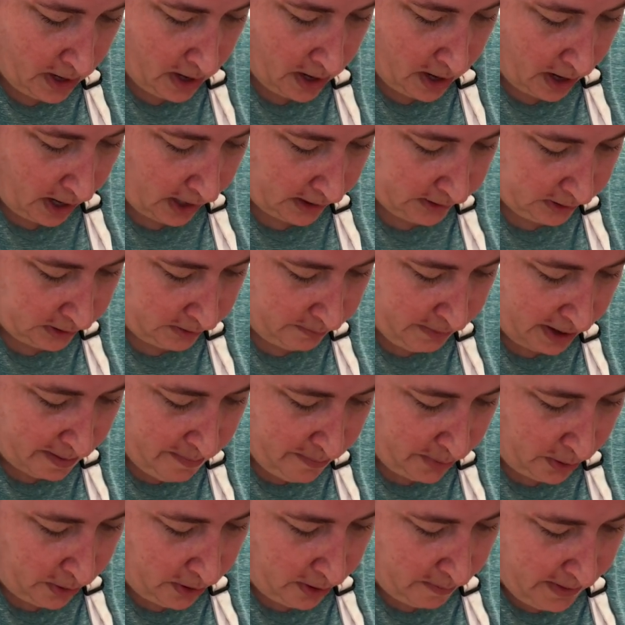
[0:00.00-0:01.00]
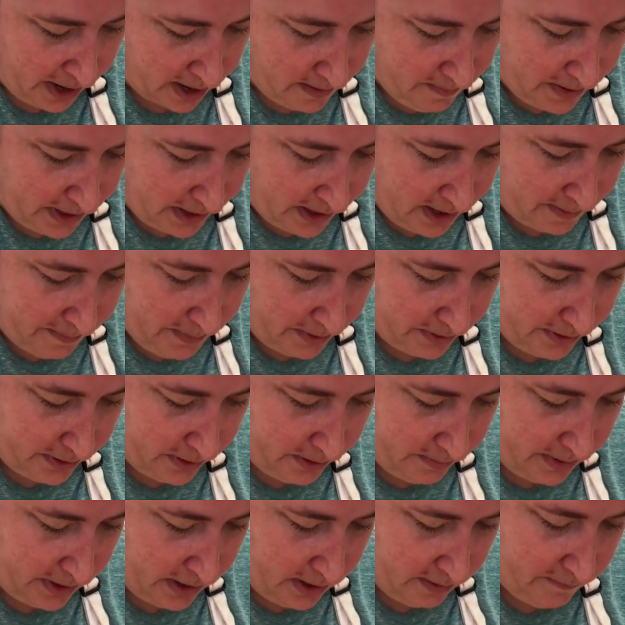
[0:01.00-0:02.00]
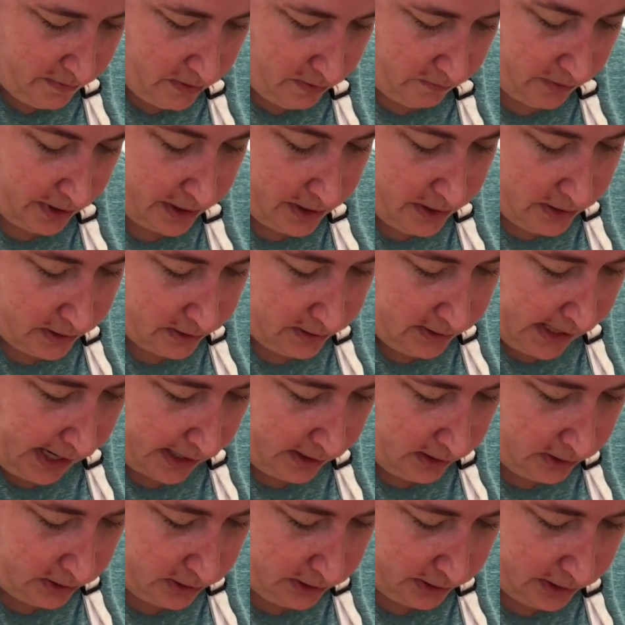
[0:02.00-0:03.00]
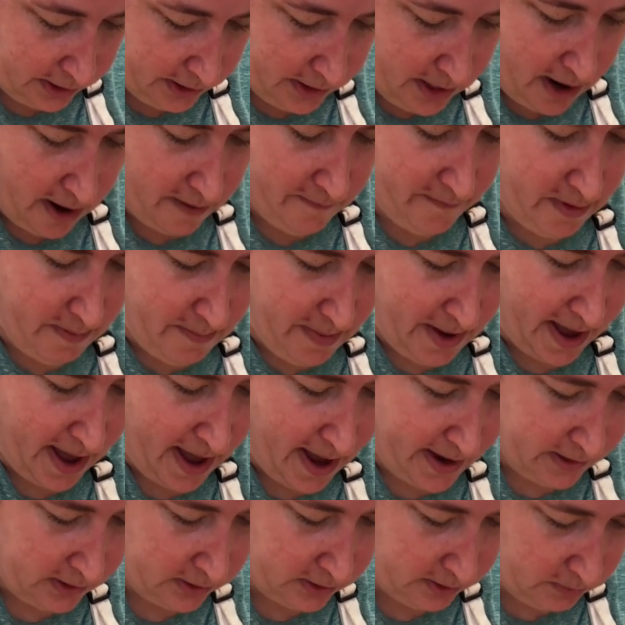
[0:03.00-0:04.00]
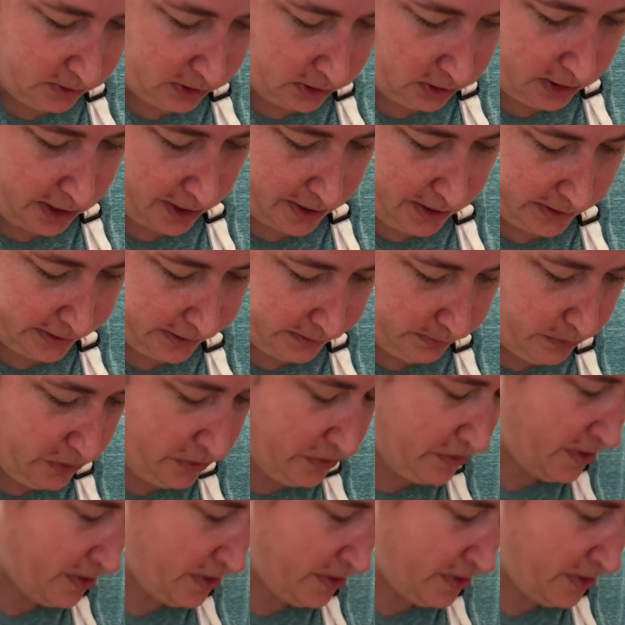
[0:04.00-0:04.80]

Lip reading: Also, my bowl might pick up a little bit of the wrinkle texture of the bag, so I'm just trying to smooth